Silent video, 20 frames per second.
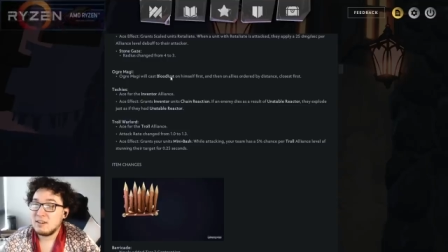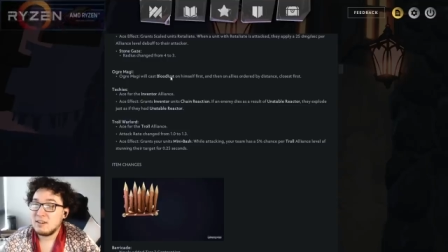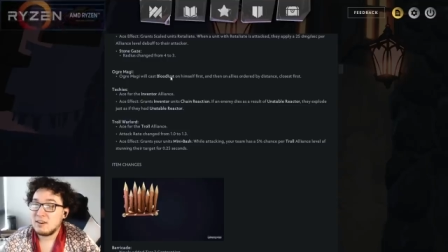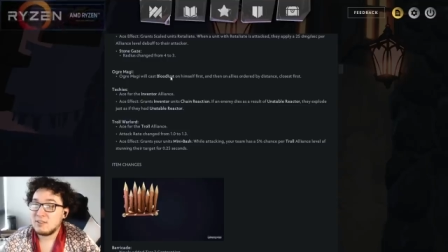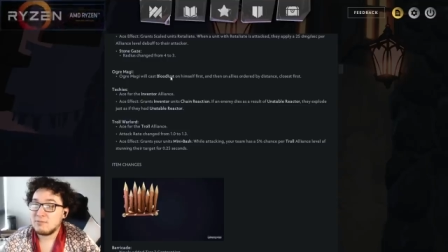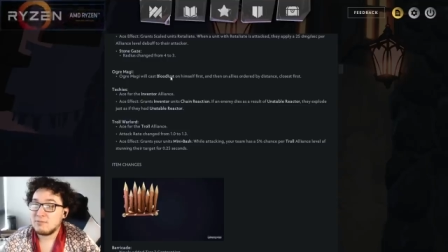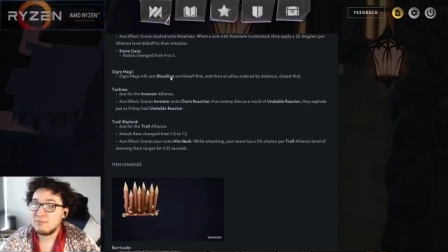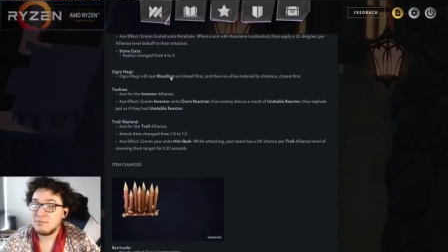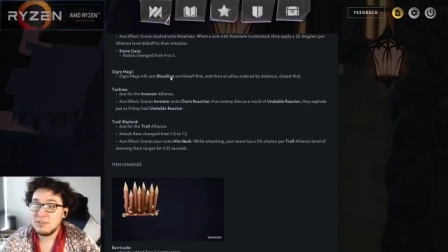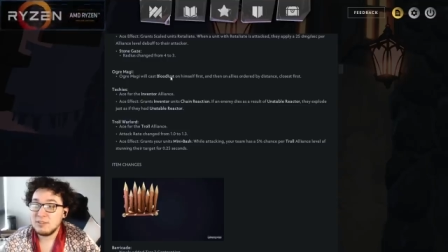
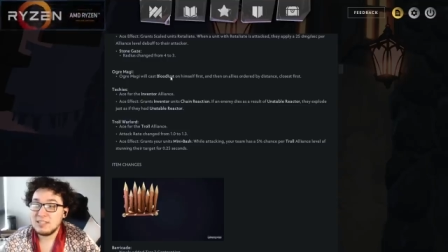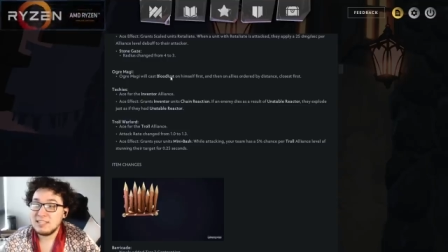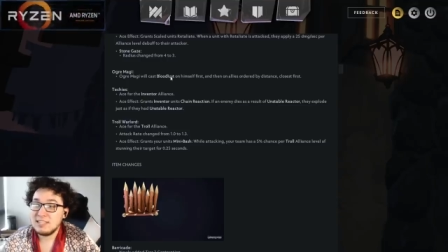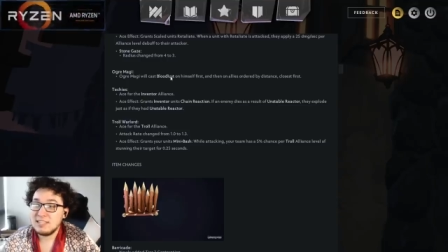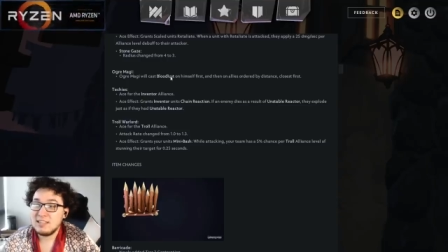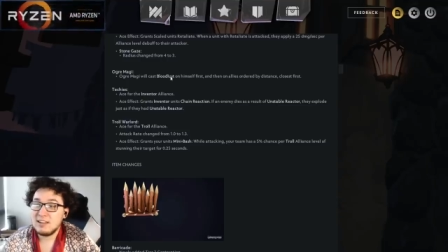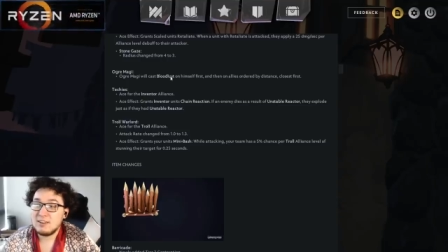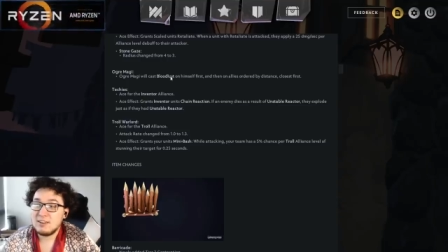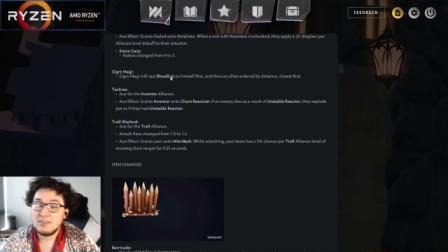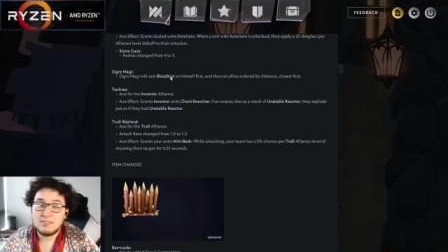are really
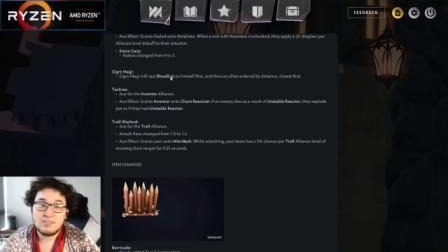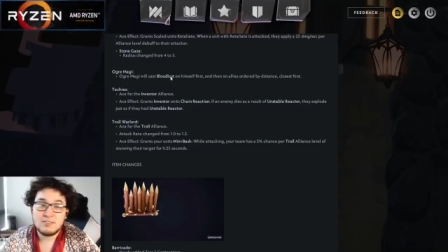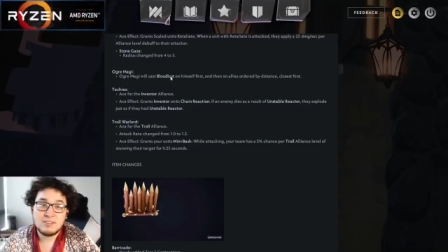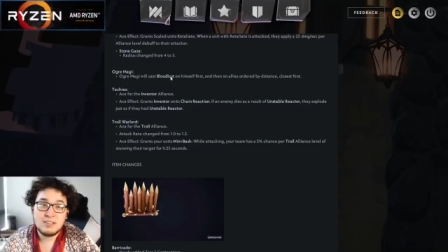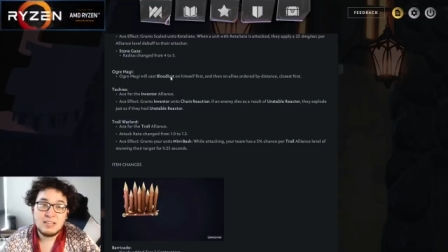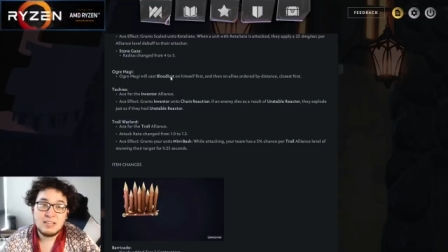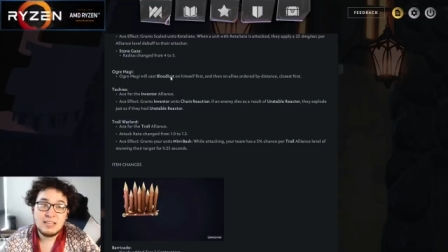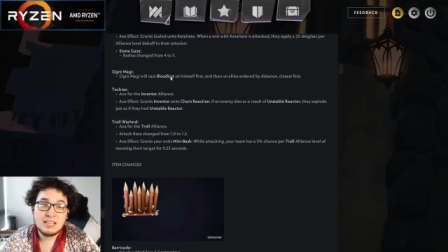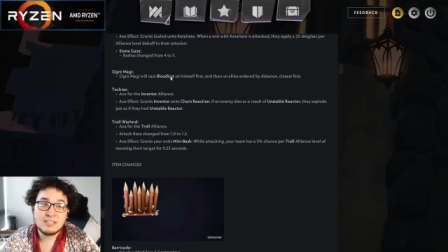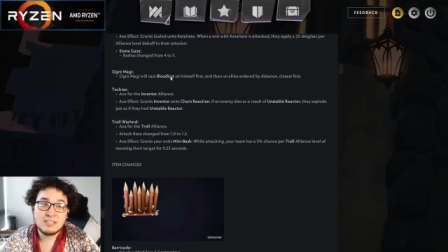low.
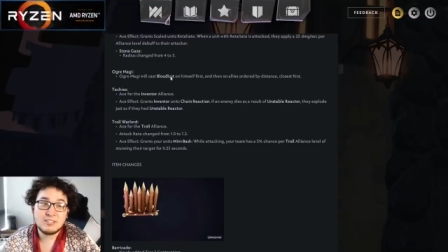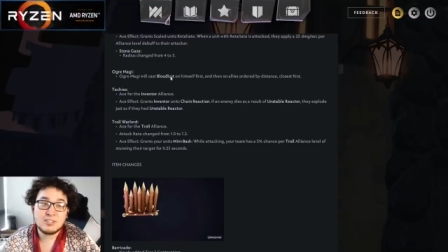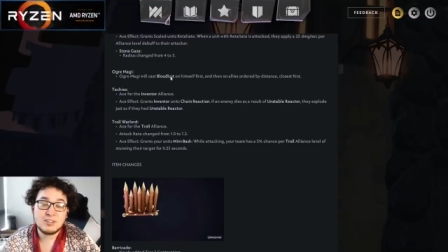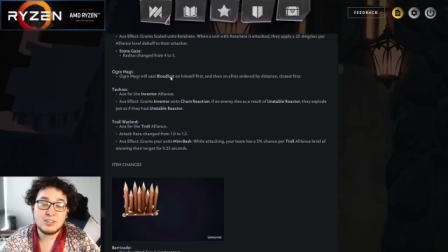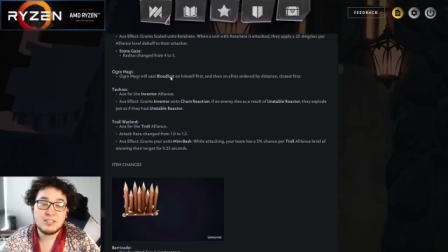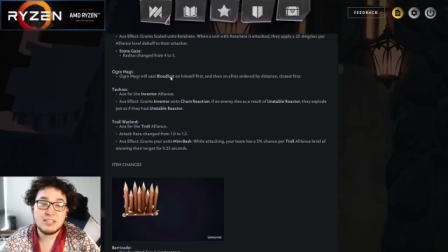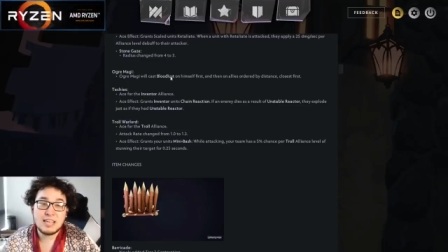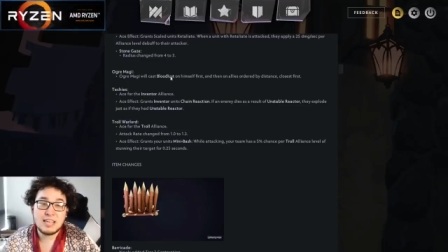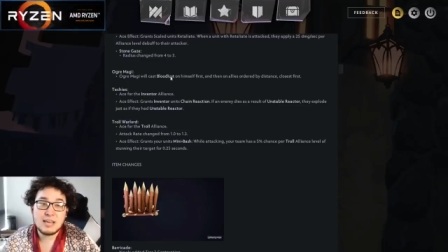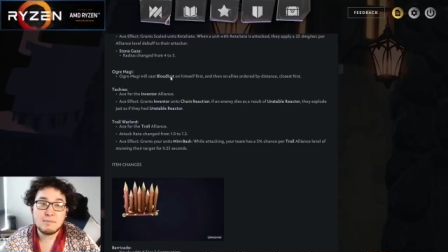He'll
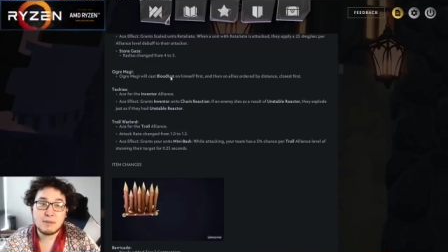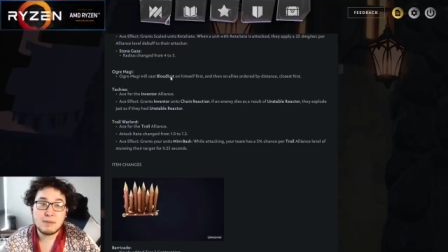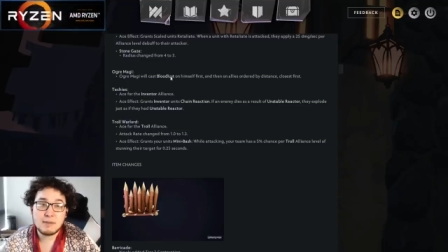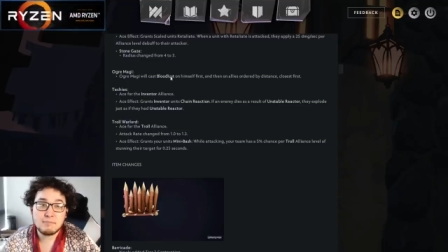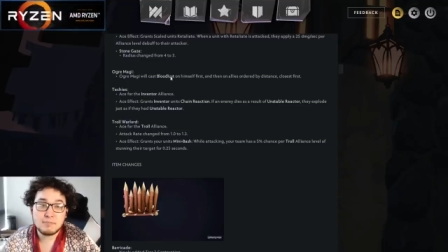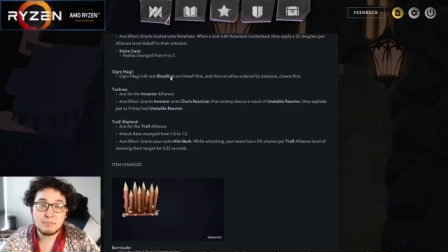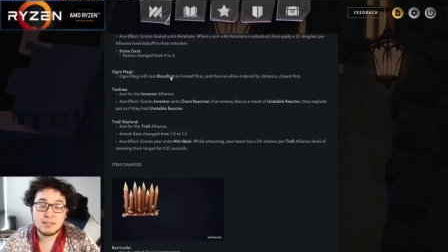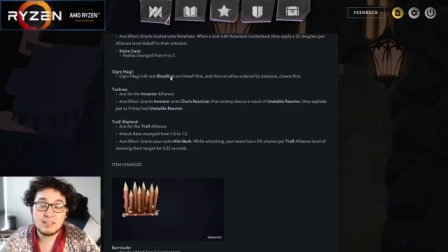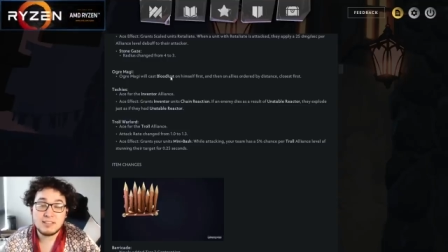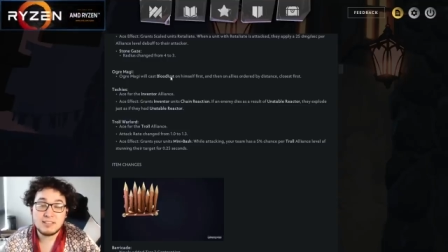start the game by
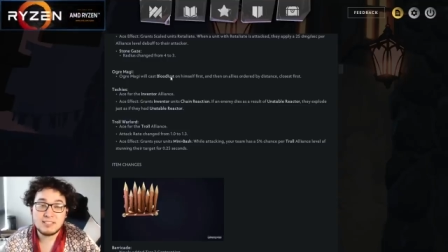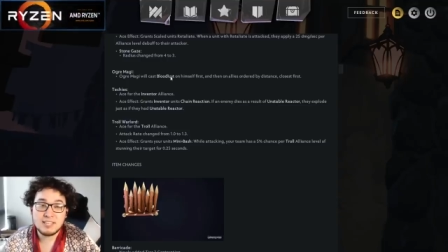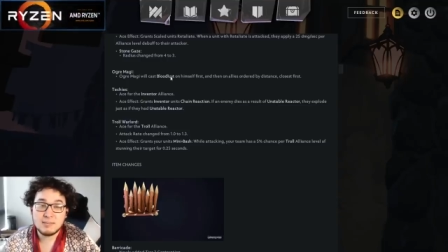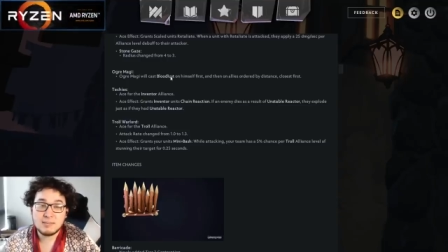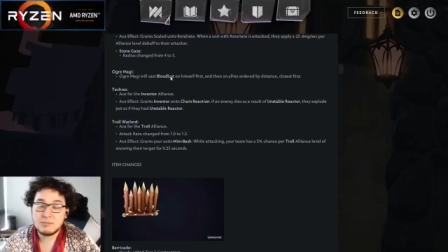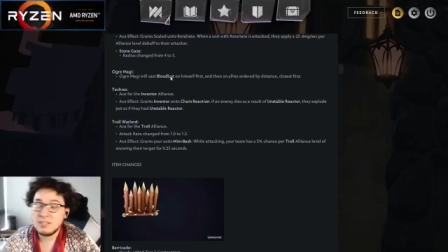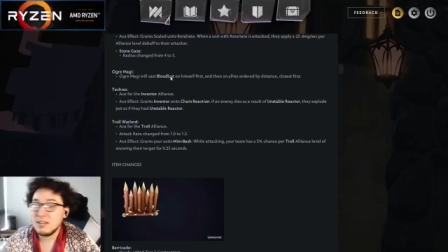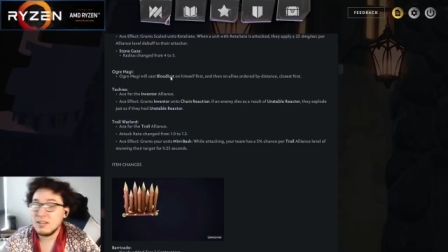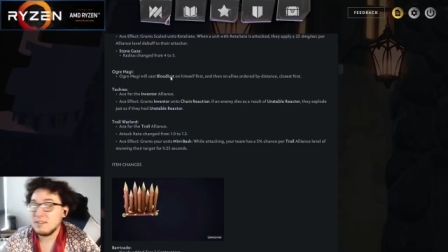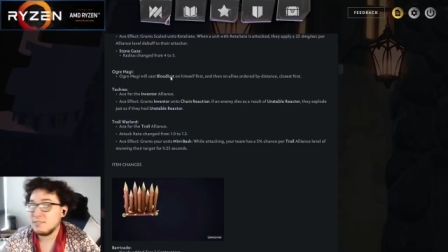bloodlusting
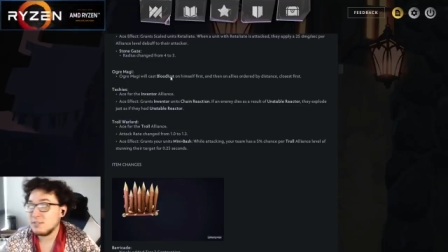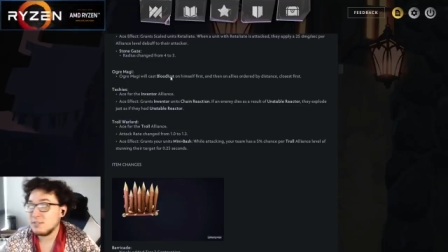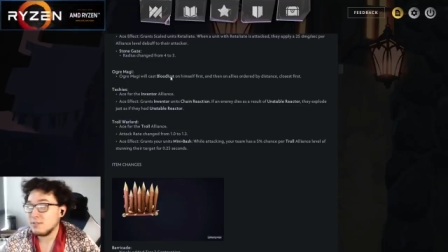himself,